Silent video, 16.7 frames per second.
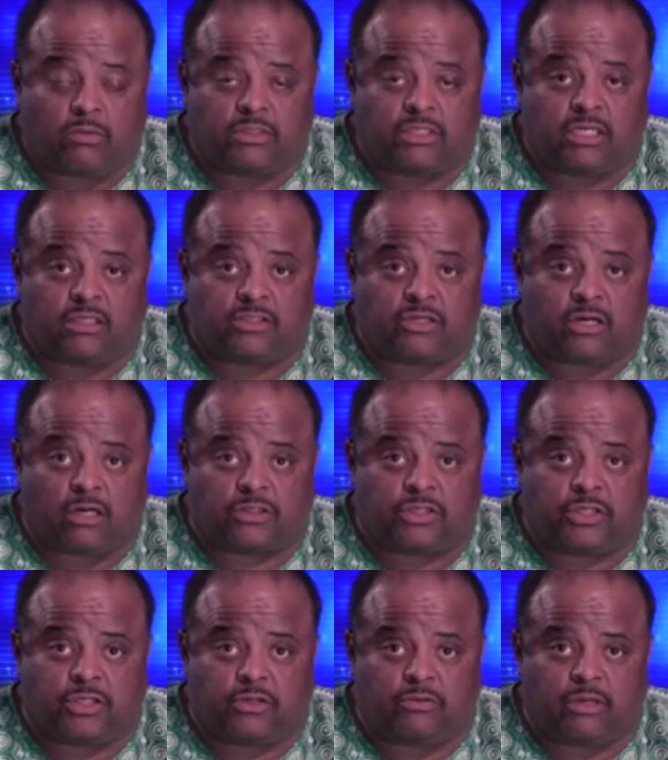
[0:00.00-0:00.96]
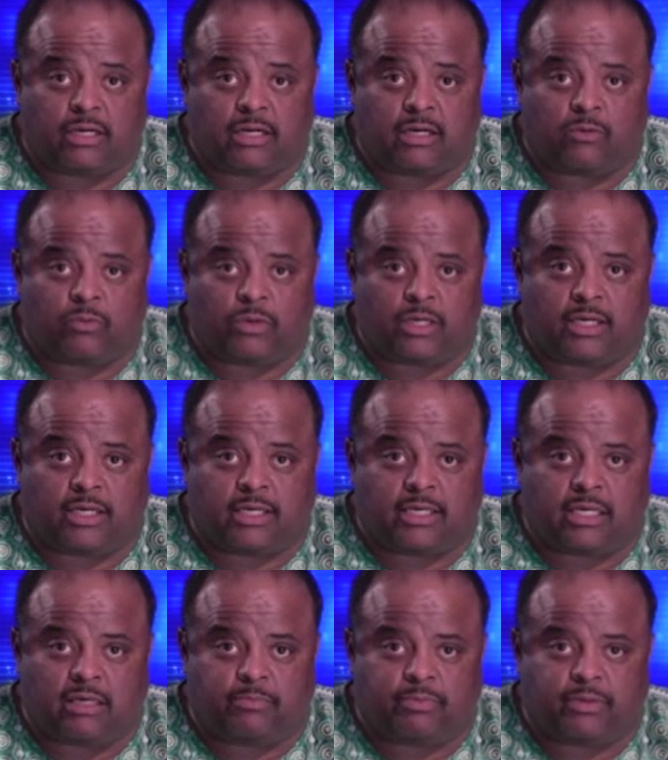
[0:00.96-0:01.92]
good to talk to you. Uh, we're going to
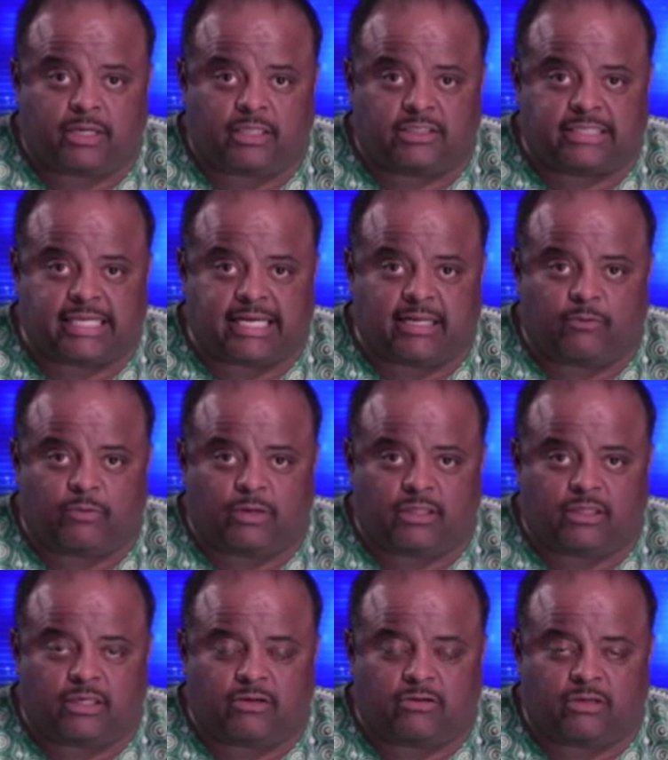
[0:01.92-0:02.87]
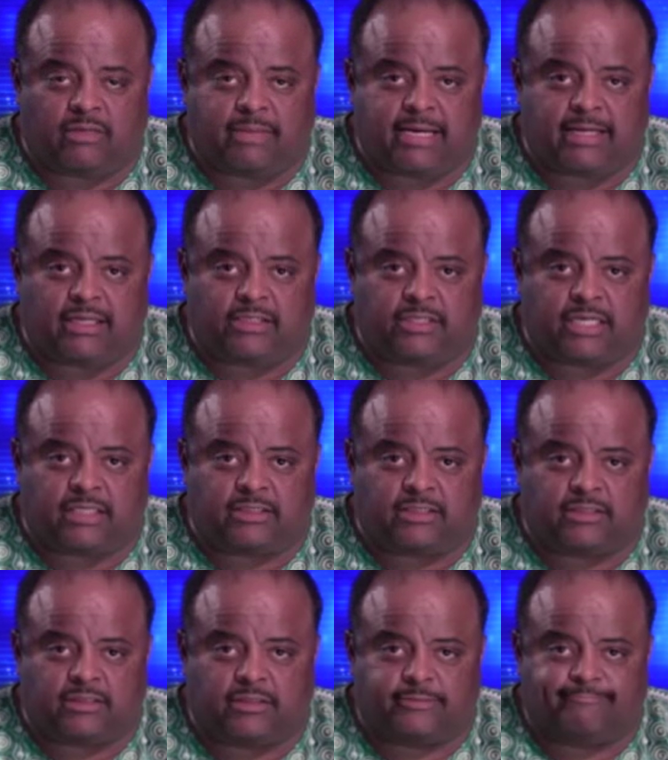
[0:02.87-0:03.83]
keep uh, standing with you and demanding justice.